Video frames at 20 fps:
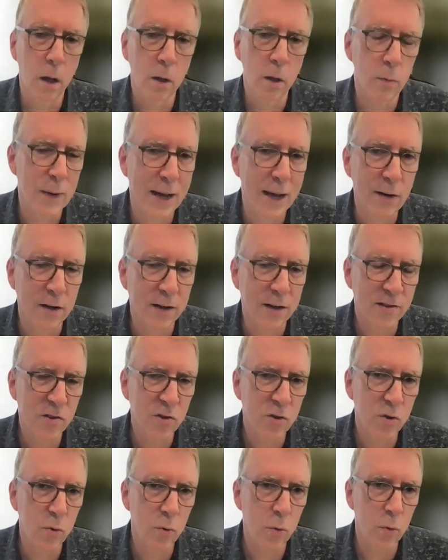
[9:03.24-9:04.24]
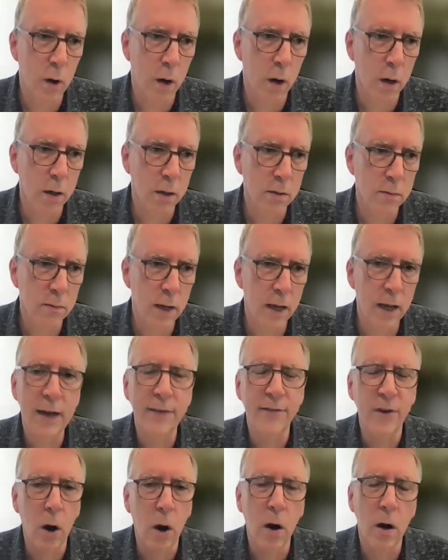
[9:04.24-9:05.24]
all around us who are
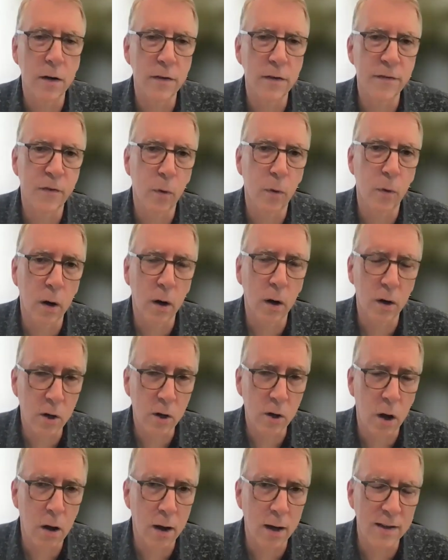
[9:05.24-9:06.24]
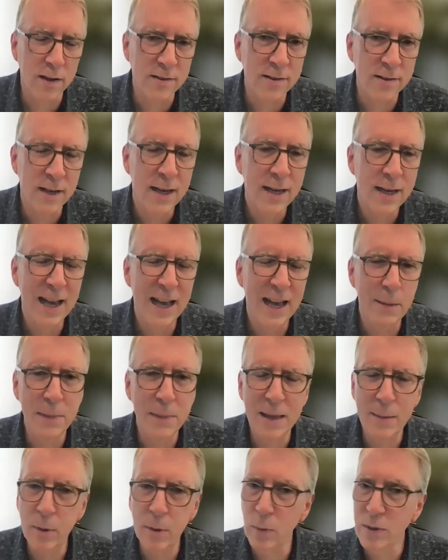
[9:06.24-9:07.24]
have a heart for our cause, and
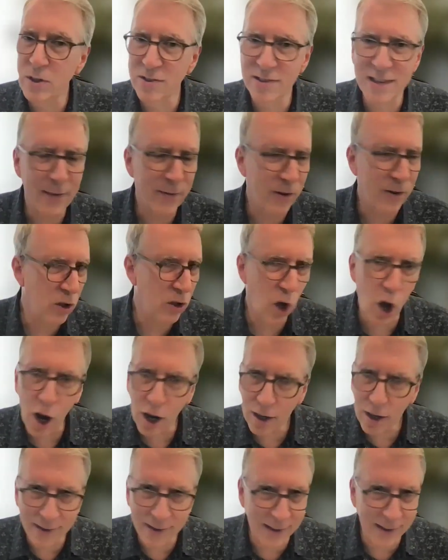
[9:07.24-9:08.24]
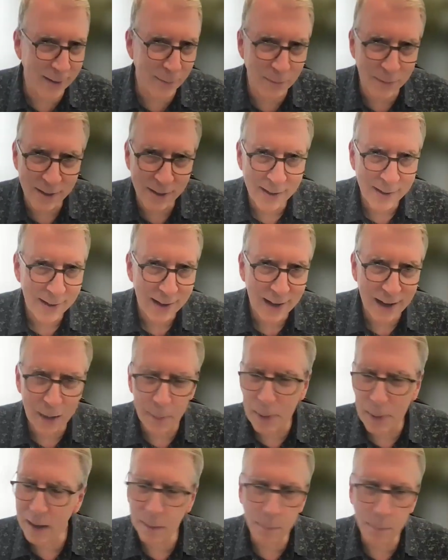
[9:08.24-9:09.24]
maybe we just haven't talked to them
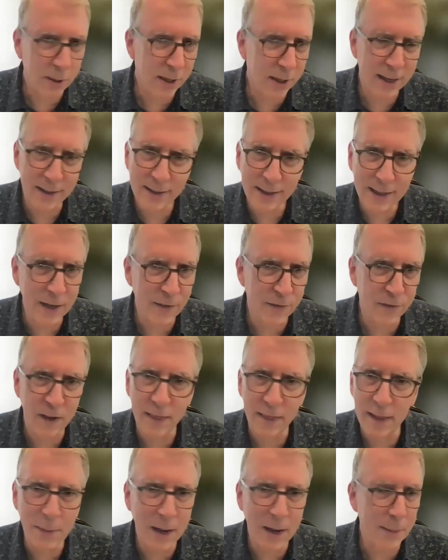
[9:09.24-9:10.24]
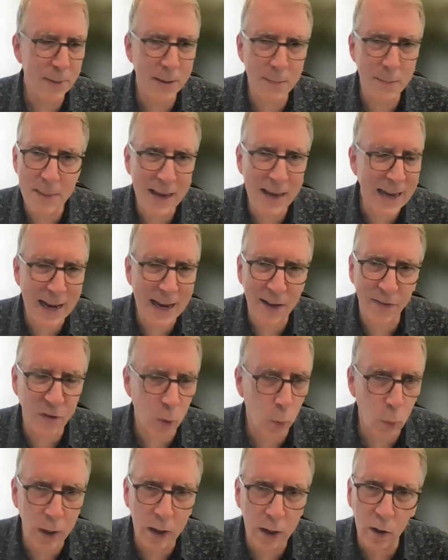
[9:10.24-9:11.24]
about a planned gift, and they might be making up
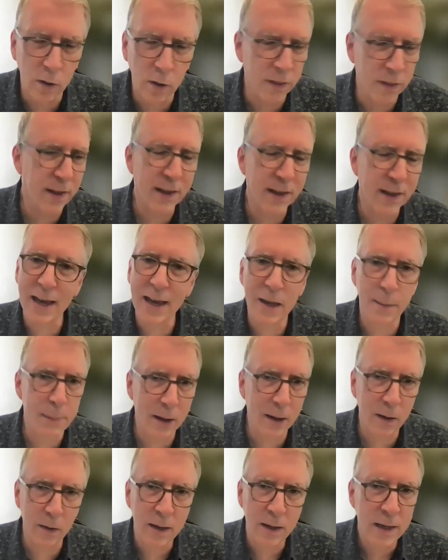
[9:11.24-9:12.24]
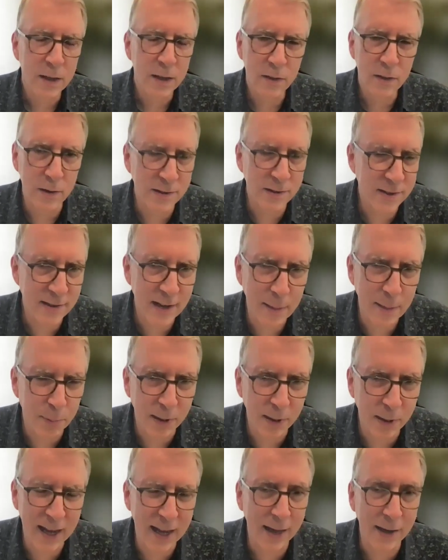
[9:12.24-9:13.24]
their will or thinking about their estate
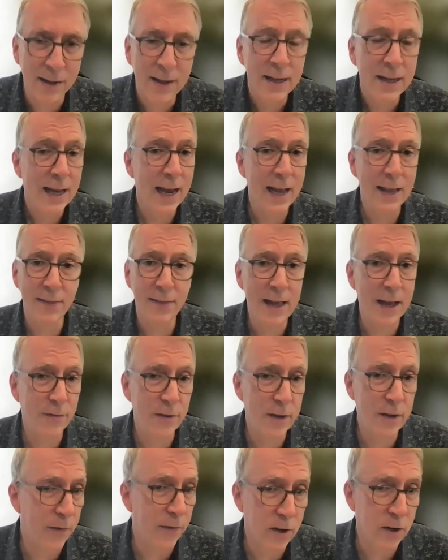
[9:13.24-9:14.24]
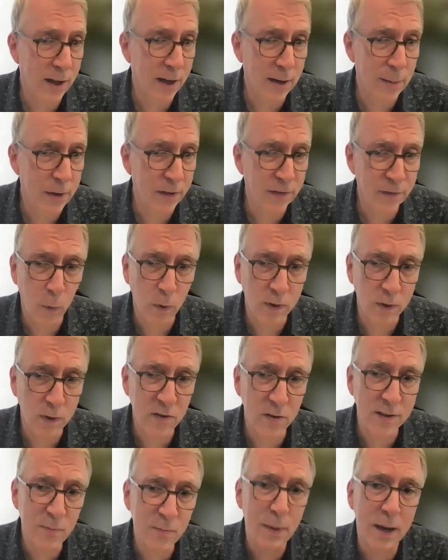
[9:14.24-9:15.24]
plan and have never done it before.
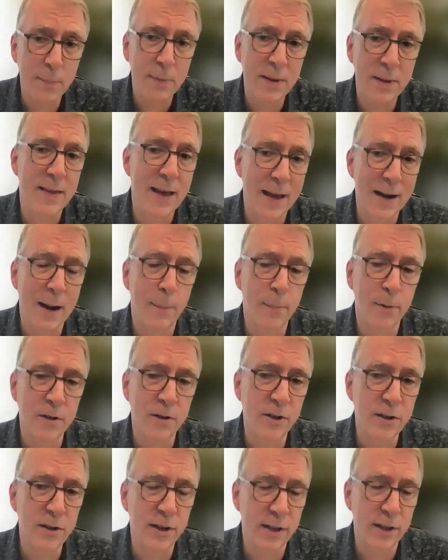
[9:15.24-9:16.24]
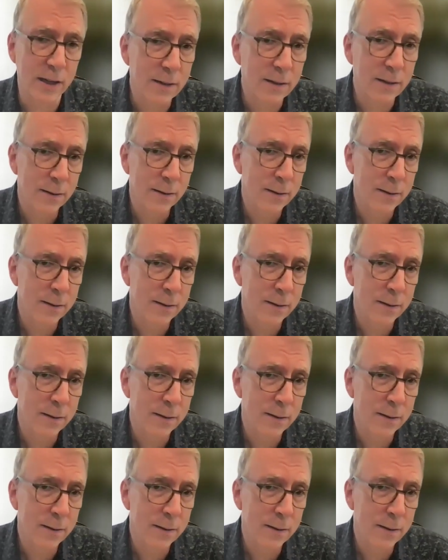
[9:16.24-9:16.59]
So this might be that opportunity.